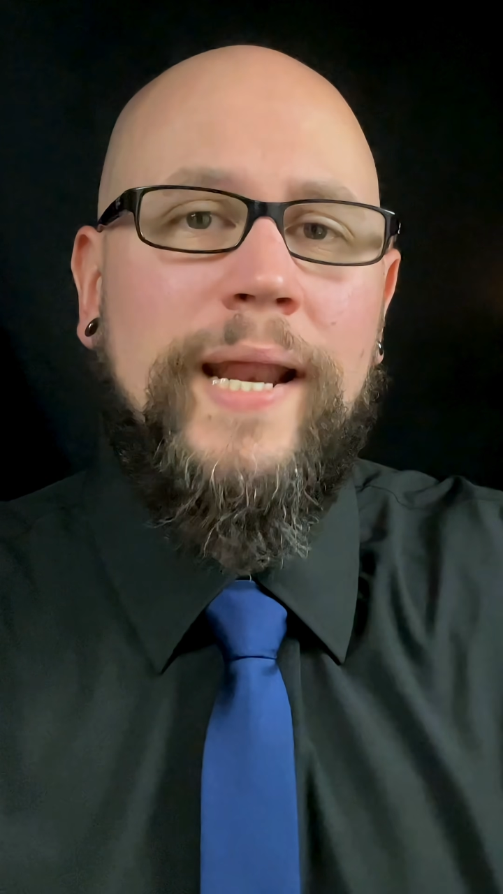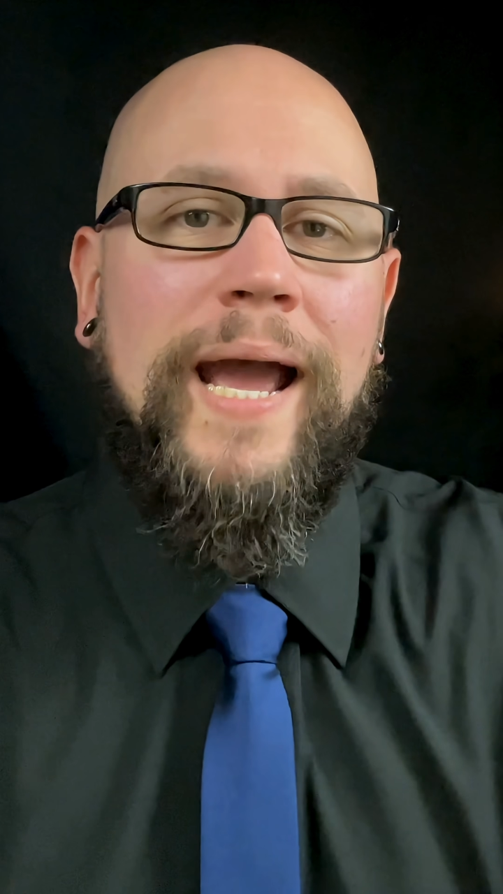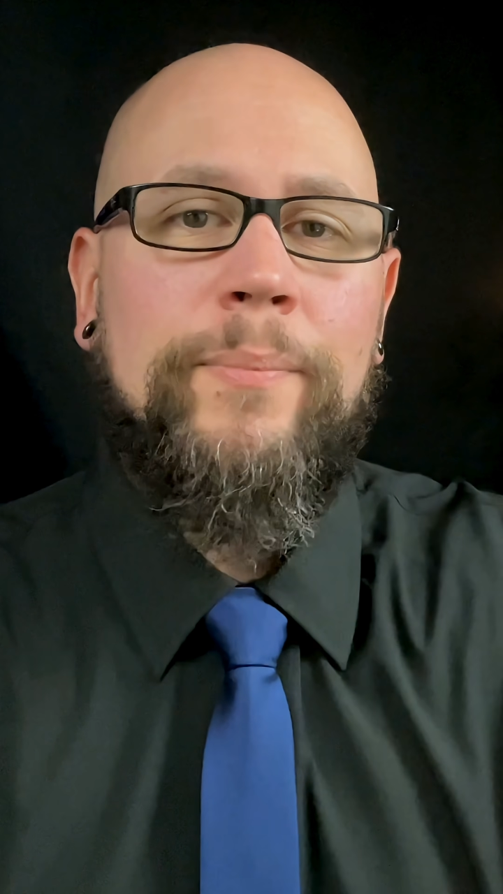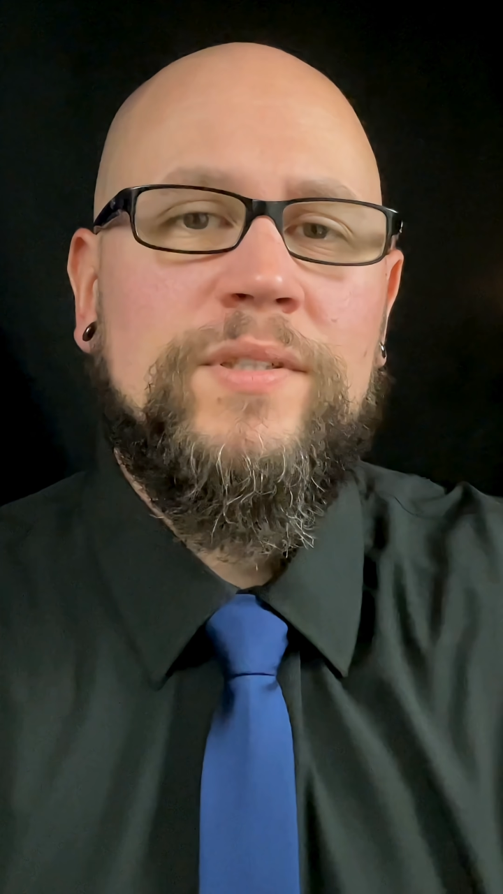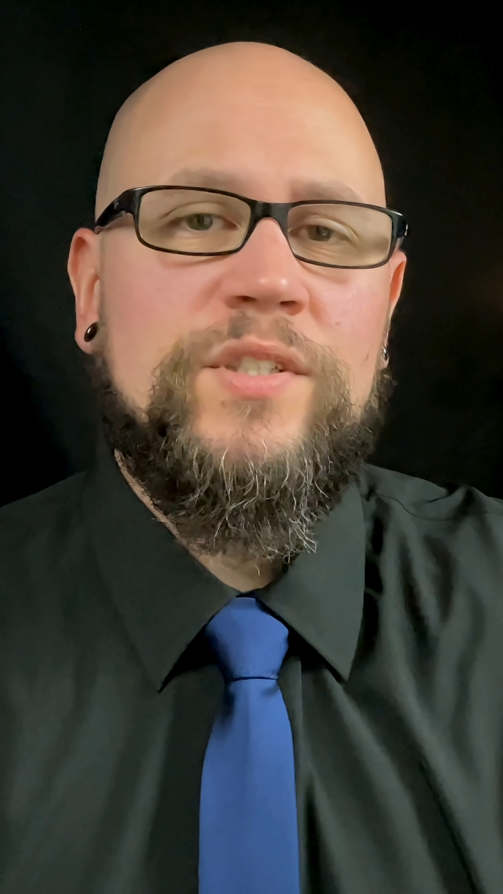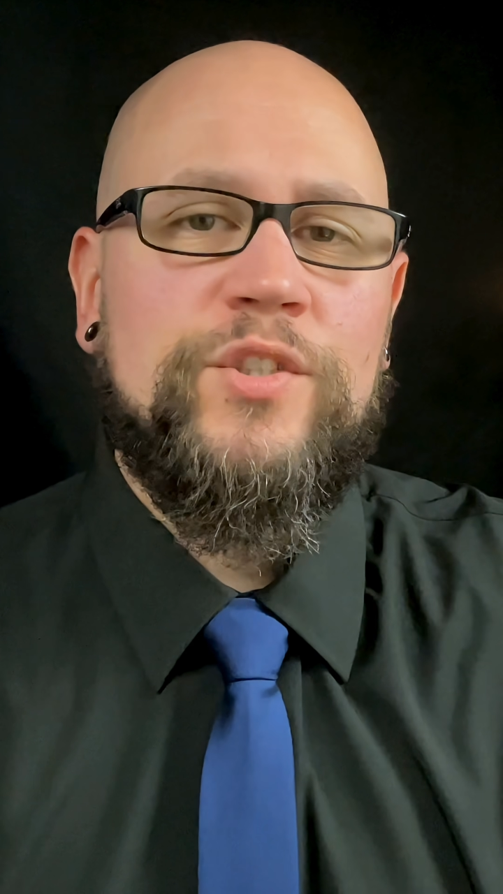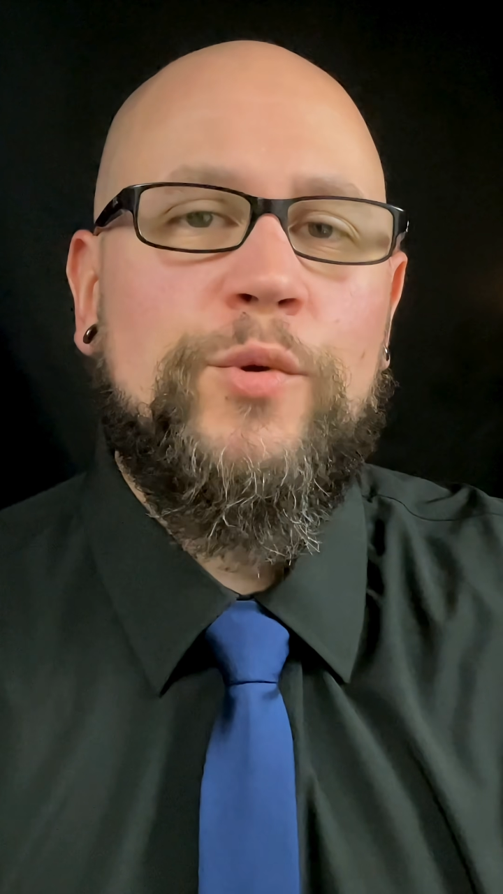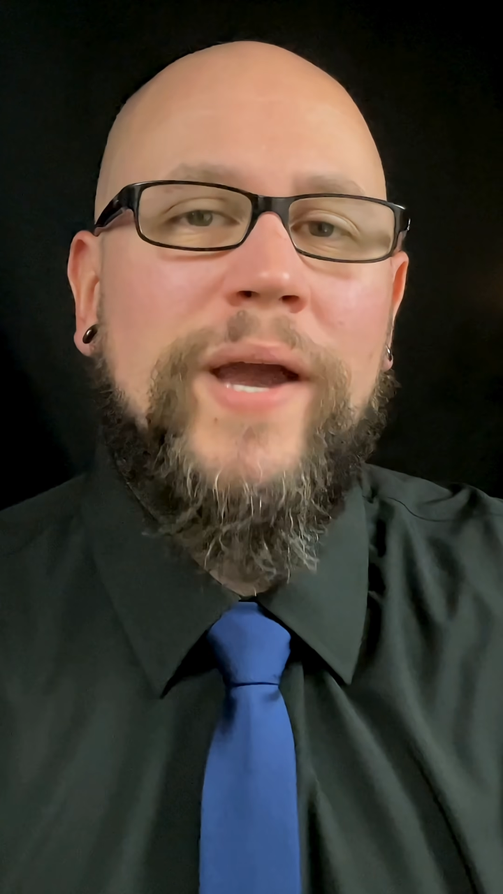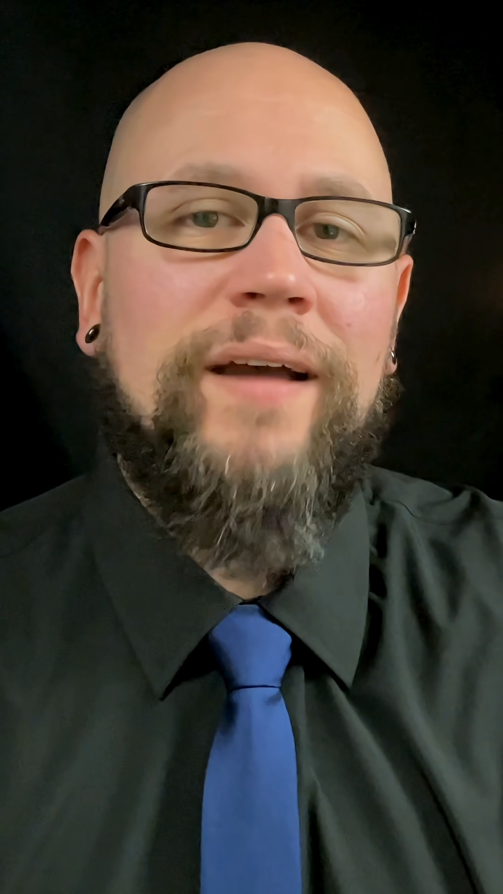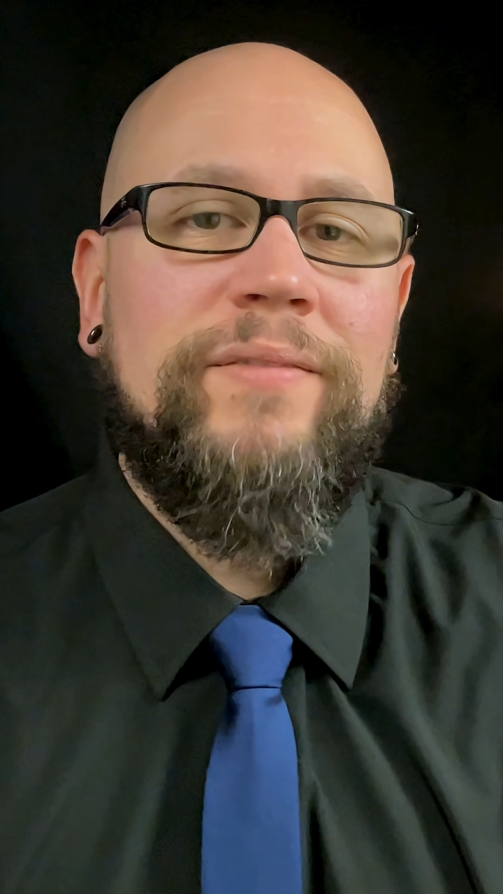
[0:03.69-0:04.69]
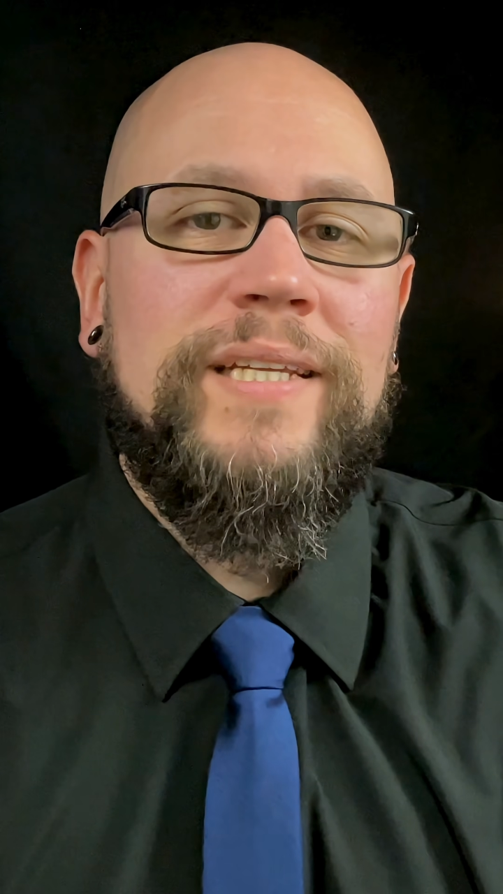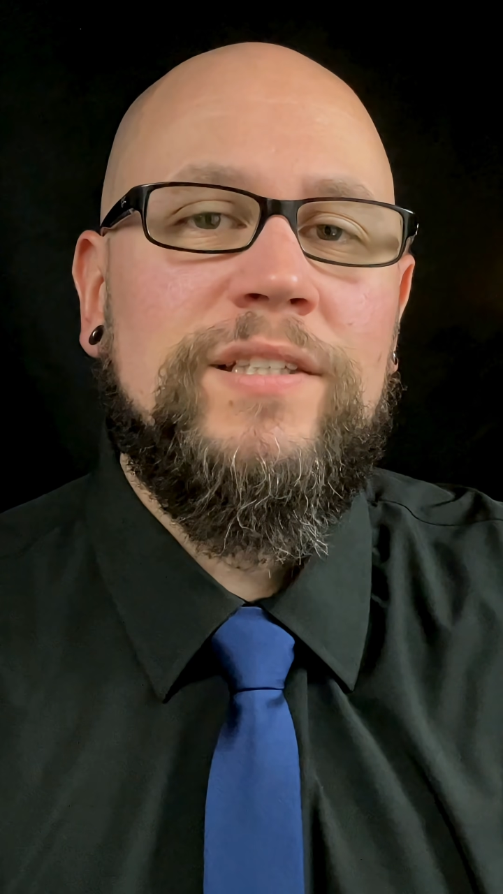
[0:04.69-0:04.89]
happens is you have these